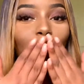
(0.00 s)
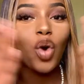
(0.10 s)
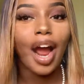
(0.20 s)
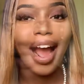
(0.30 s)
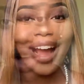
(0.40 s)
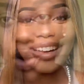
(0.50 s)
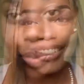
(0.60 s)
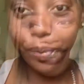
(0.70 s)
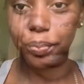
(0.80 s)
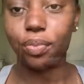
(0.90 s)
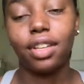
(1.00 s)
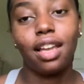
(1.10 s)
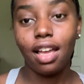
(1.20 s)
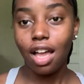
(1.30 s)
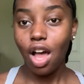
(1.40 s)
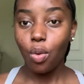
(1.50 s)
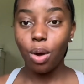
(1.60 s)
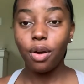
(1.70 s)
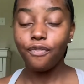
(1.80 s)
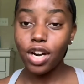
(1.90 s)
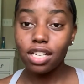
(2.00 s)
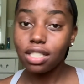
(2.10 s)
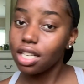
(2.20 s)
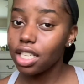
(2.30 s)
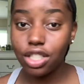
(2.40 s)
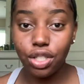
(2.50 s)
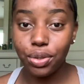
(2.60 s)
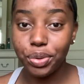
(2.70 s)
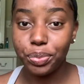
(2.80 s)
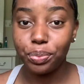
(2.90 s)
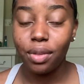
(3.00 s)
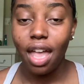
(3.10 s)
So what we're first gonna do,